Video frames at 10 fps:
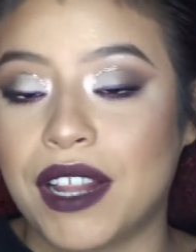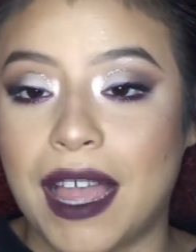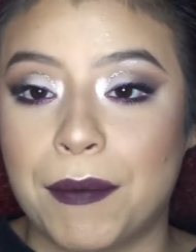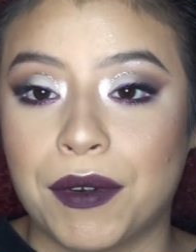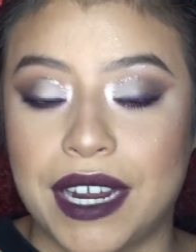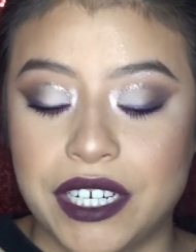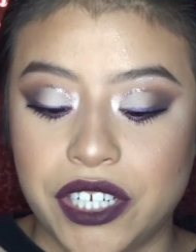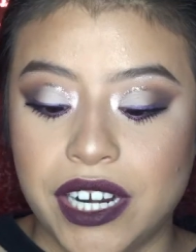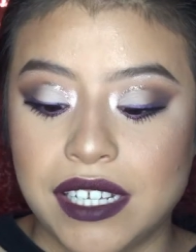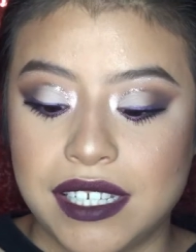
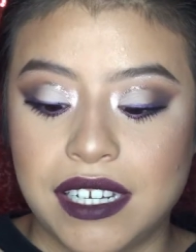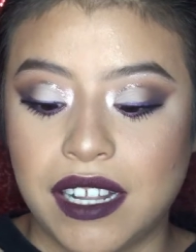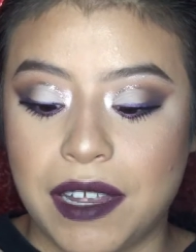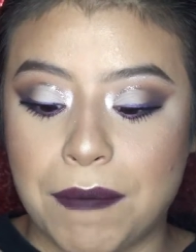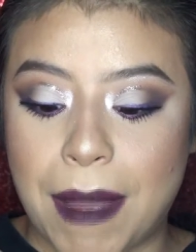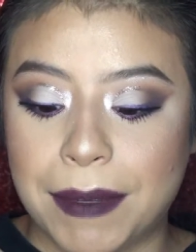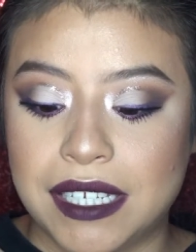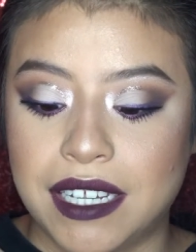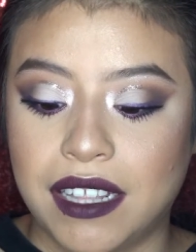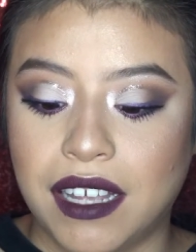collaboration, still in
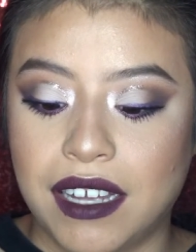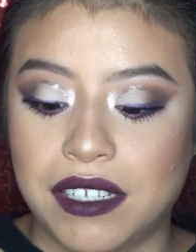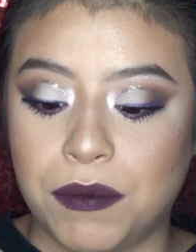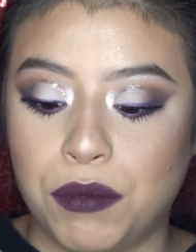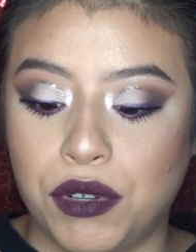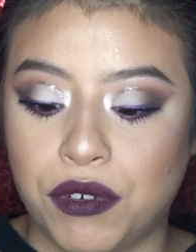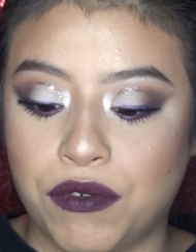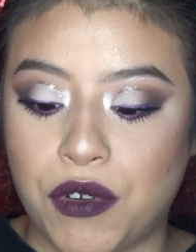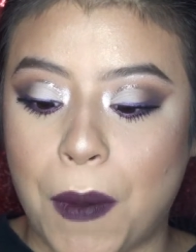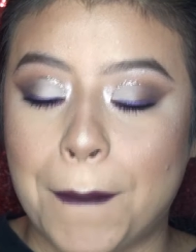Mamacita. It's a
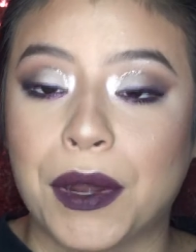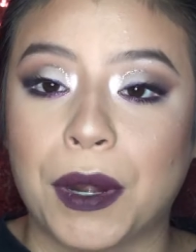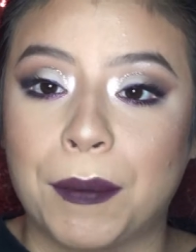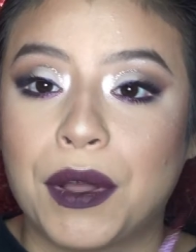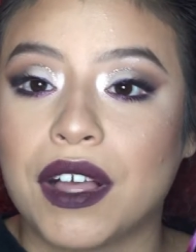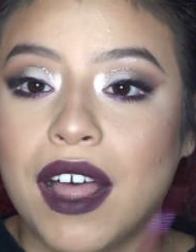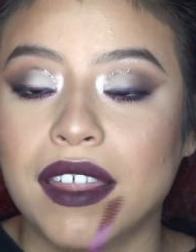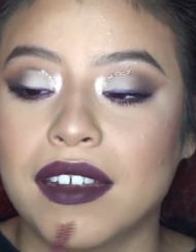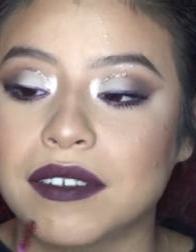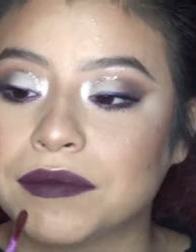beautiful purple
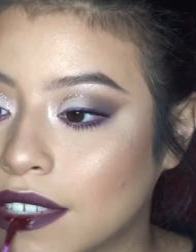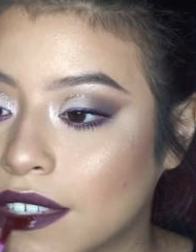color.